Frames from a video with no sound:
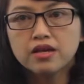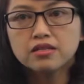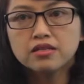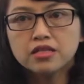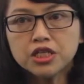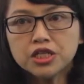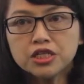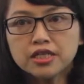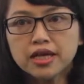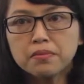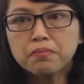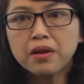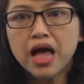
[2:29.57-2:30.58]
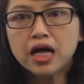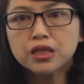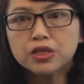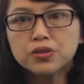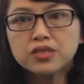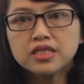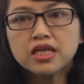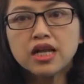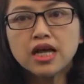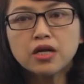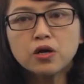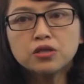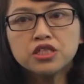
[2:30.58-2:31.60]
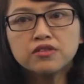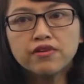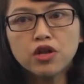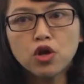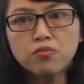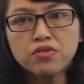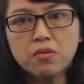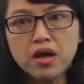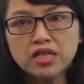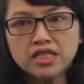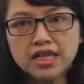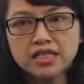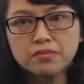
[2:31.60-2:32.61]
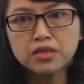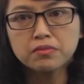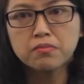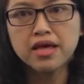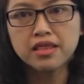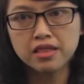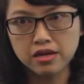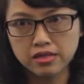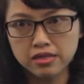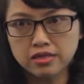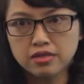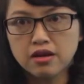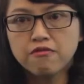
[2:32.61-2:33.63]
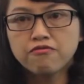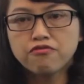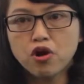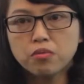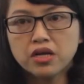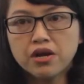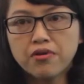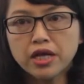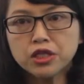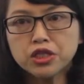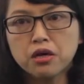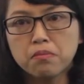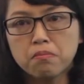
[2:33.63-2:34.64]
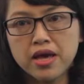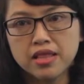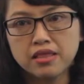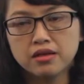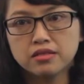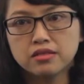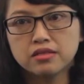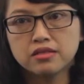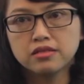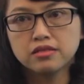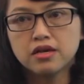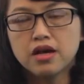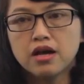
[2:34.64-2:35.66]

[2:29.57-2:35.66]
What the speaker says: The teachers can plan to select or develop the assessment methods from a range of methods.